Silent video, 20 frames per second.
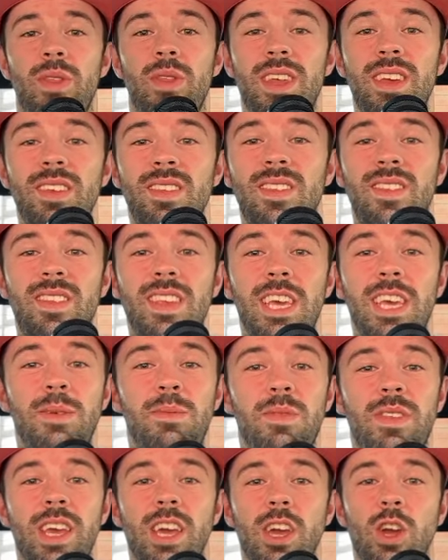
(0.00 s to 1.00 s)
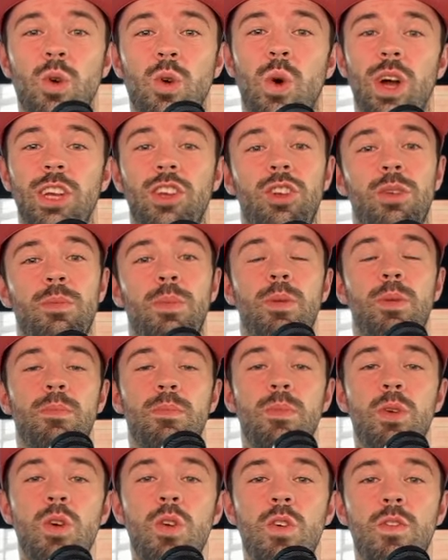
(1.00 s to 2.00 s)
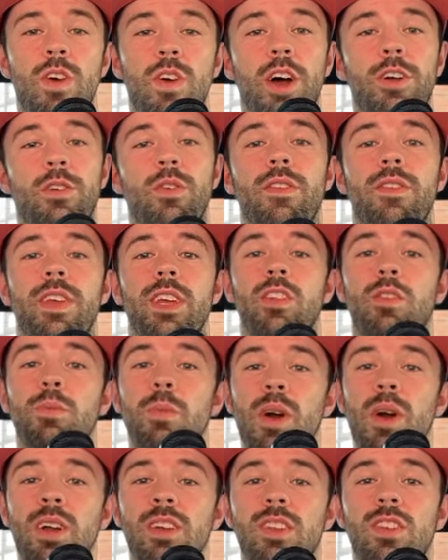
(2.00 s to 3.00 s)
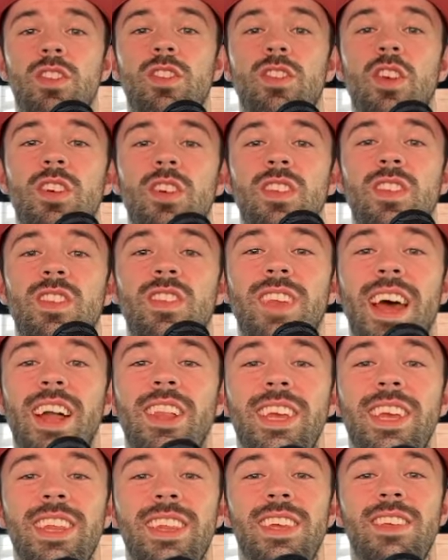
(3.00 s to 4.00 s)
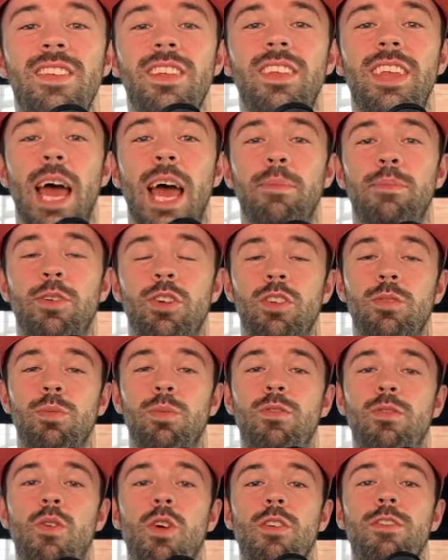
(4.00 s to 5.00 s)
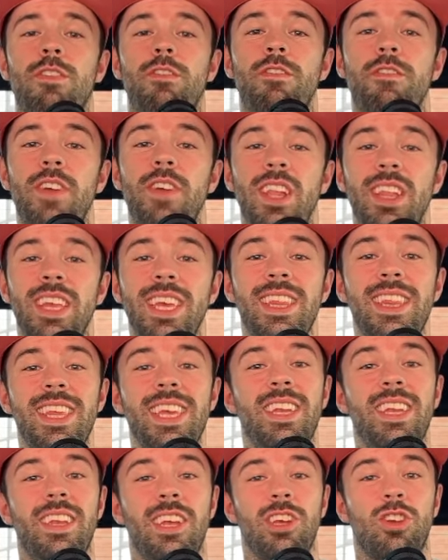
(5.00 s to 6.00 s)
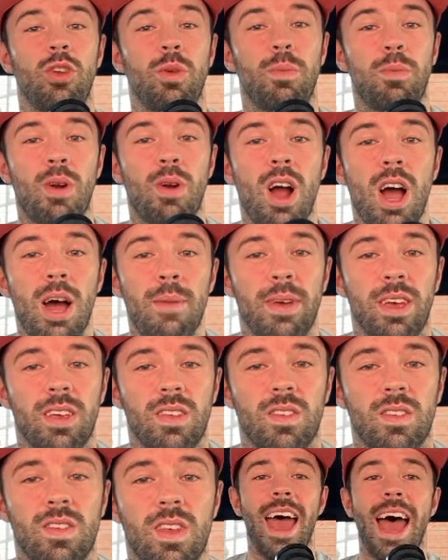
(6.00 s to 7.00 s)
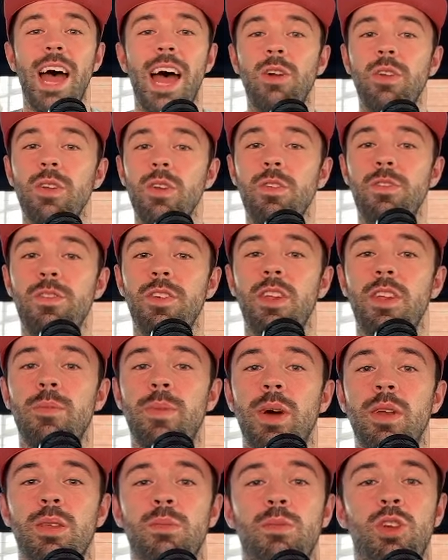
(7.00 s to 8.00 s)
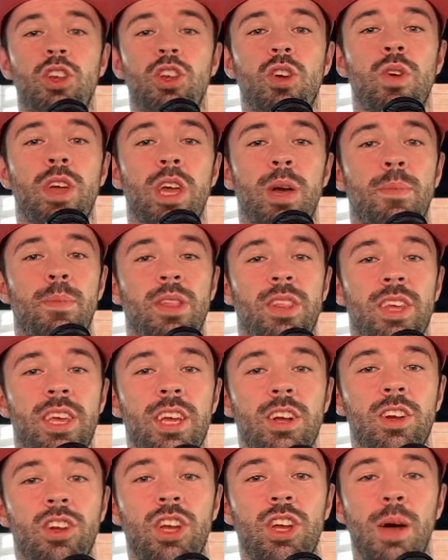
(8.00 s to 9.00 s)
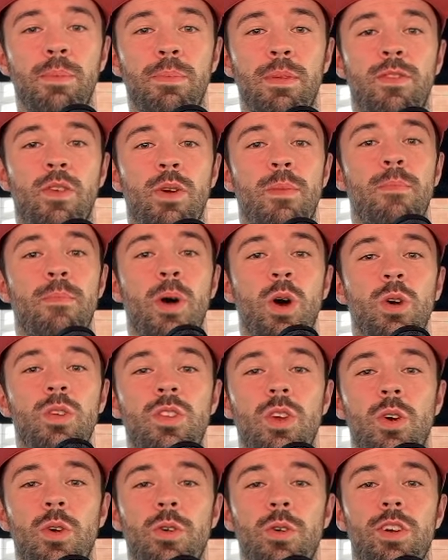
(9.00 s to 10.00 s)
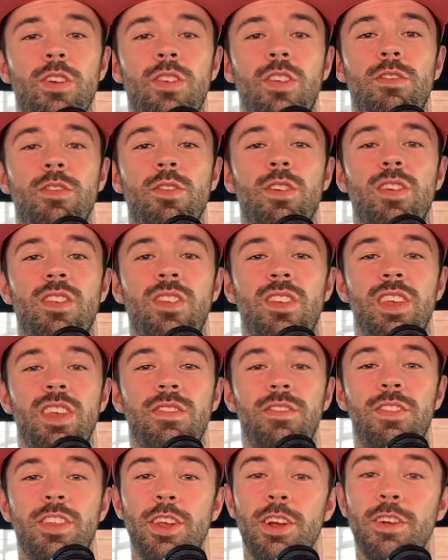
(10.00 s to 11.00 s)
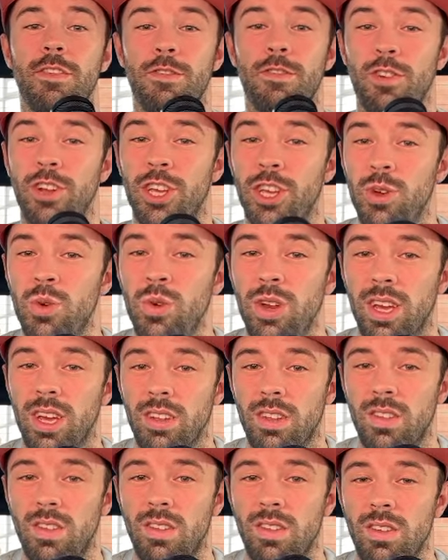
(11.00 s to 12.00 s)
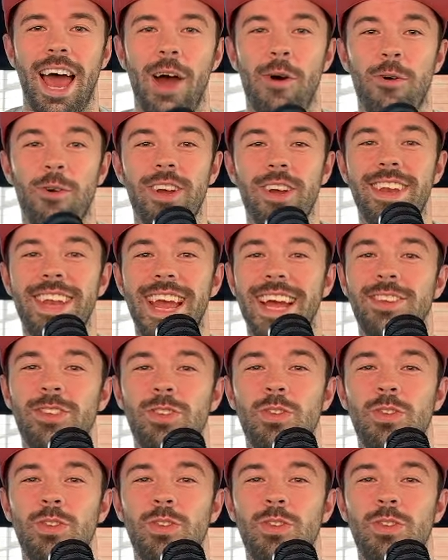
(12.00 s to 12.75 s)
this seems like a questionable move on Rivian's part to start selling these adapters before fulfilling the initial promise. How do you feel about them showing up on the gear shop before most owners have received their free units? Our next